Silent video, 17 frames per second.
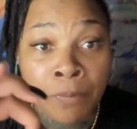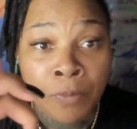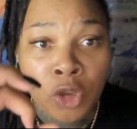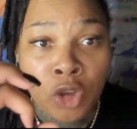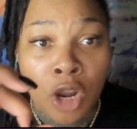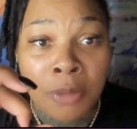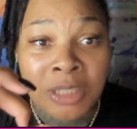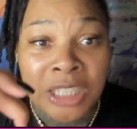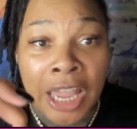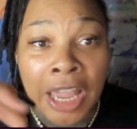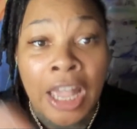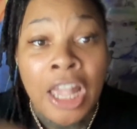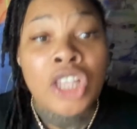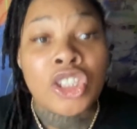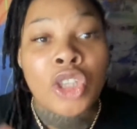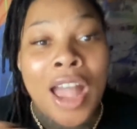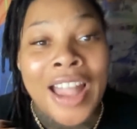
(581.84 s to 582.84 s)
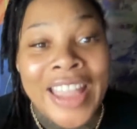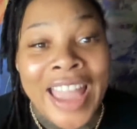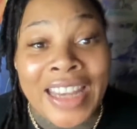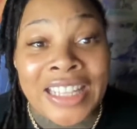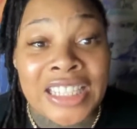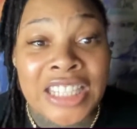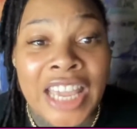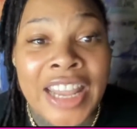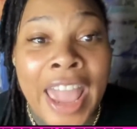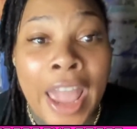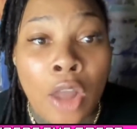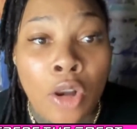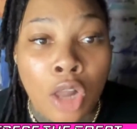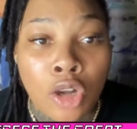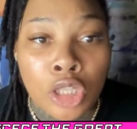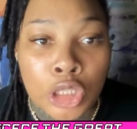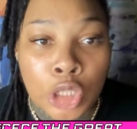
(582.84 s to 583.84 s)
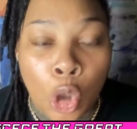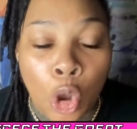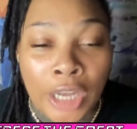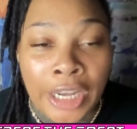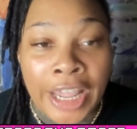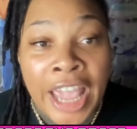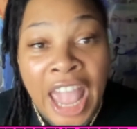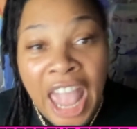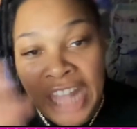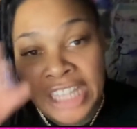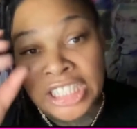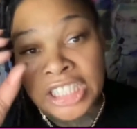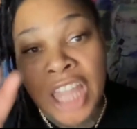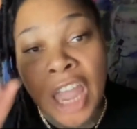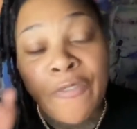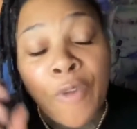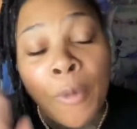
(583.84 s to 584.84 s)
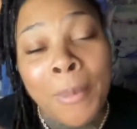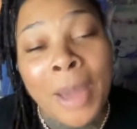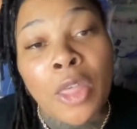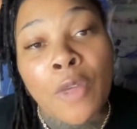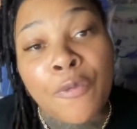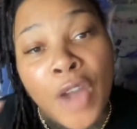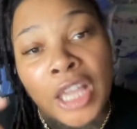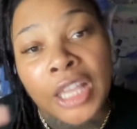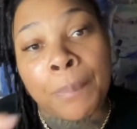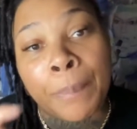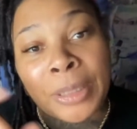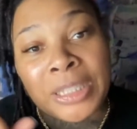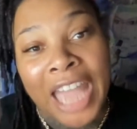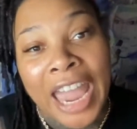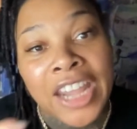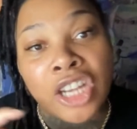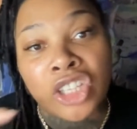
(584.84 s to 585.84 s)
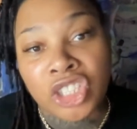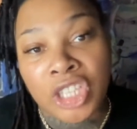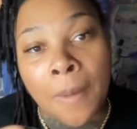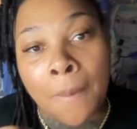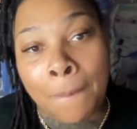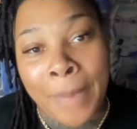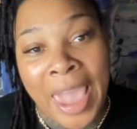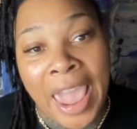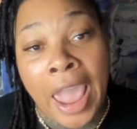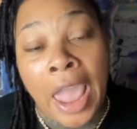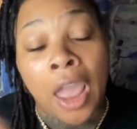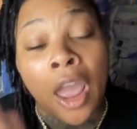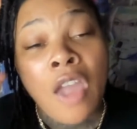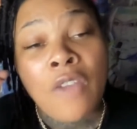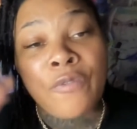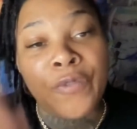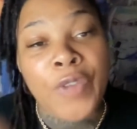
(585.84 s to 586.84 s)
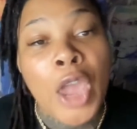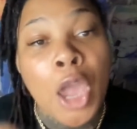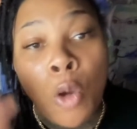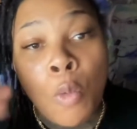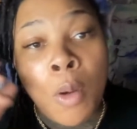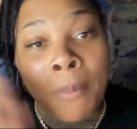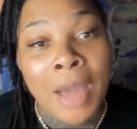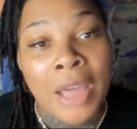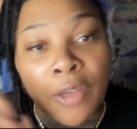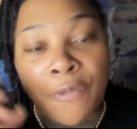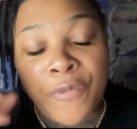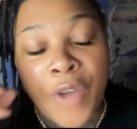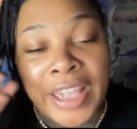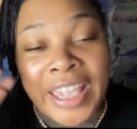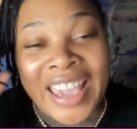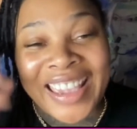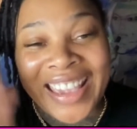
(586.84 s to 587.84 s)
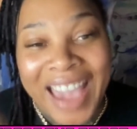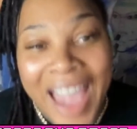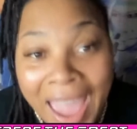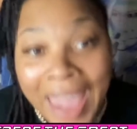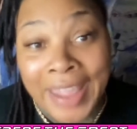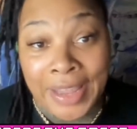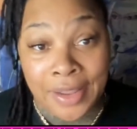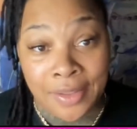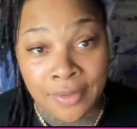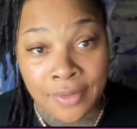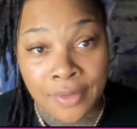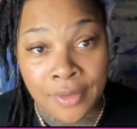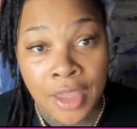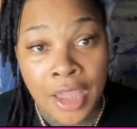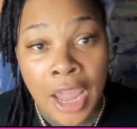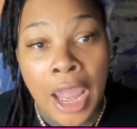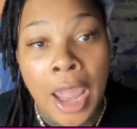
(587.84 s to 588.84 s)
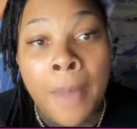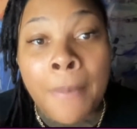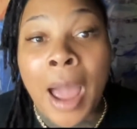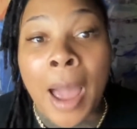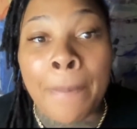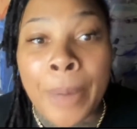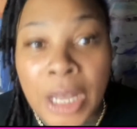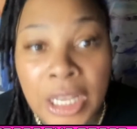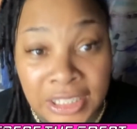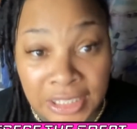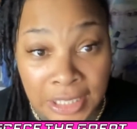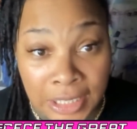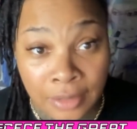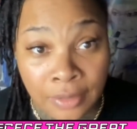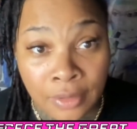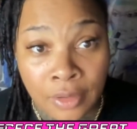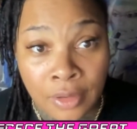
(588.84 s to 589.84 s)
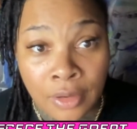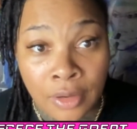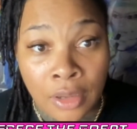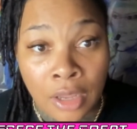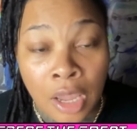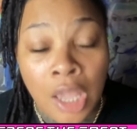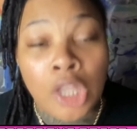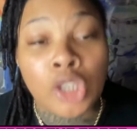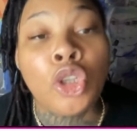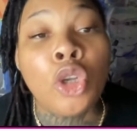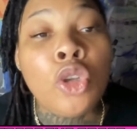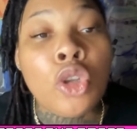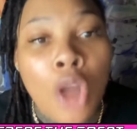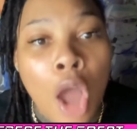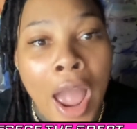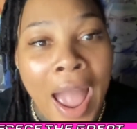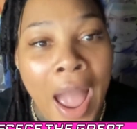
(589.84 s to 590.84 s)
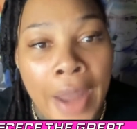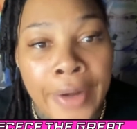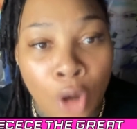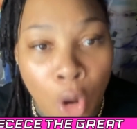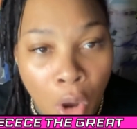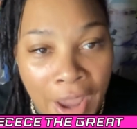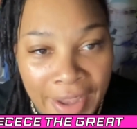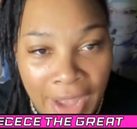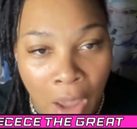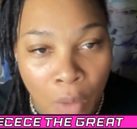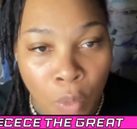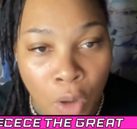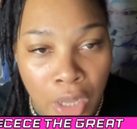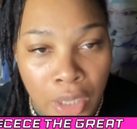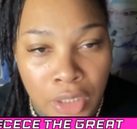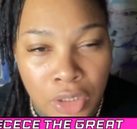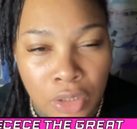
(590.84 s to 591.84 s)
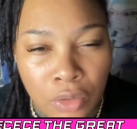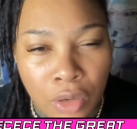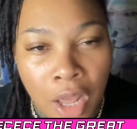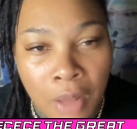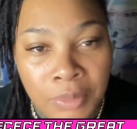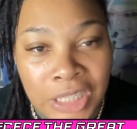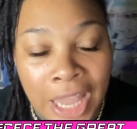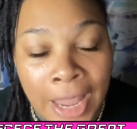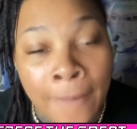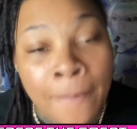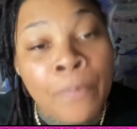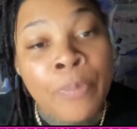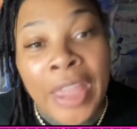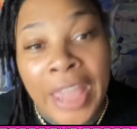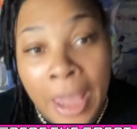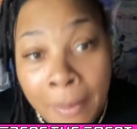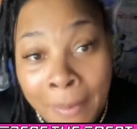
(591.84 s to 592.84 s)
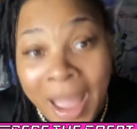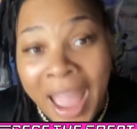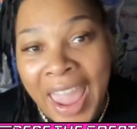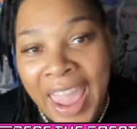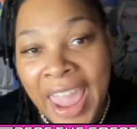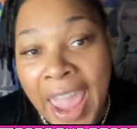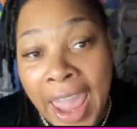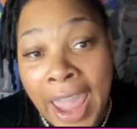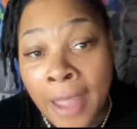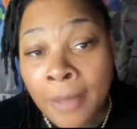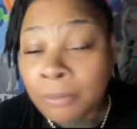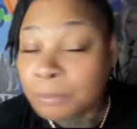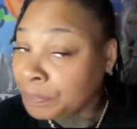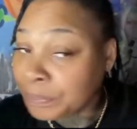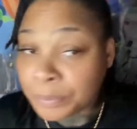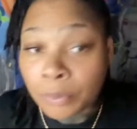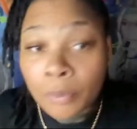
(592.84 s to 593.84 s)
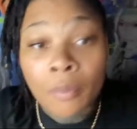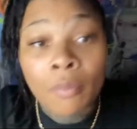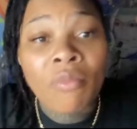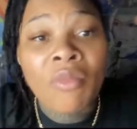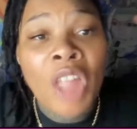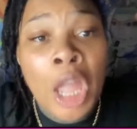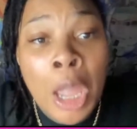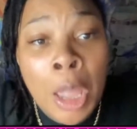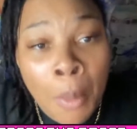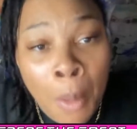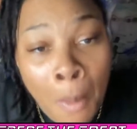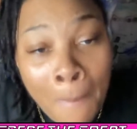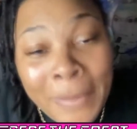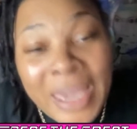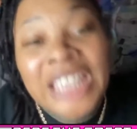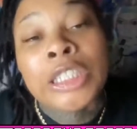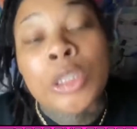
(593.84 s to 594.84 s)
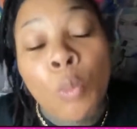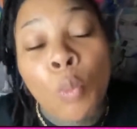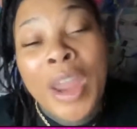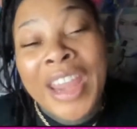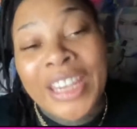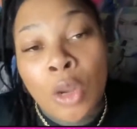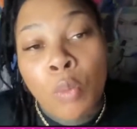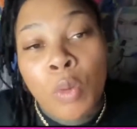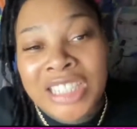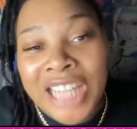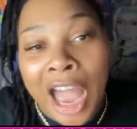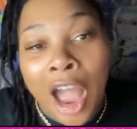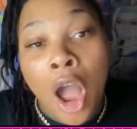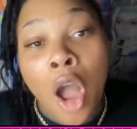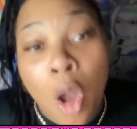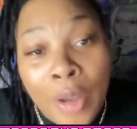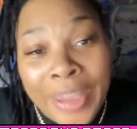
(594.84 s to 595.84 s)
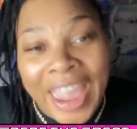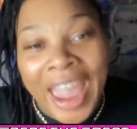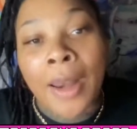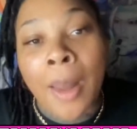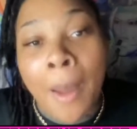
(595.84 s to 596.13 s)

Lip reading: You know what I'm saying? So I got to sit down on the toilet and stuff a motherfucking potato chip bag filled with motherfucking kite in my pussy. Do you know how annoyed I was? You know what I'm saying? In my head, Miss Wendy was all kind